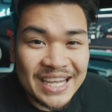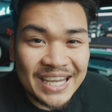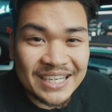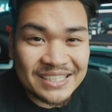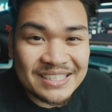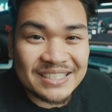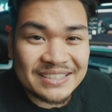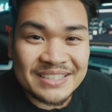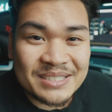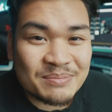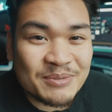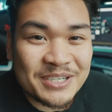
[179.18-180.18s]
and
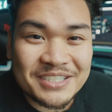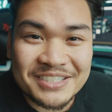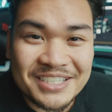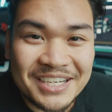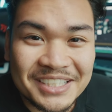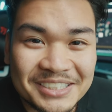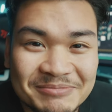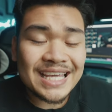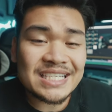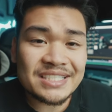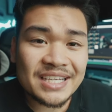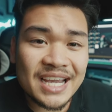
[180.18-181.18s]
it's pretty exciting. Lastly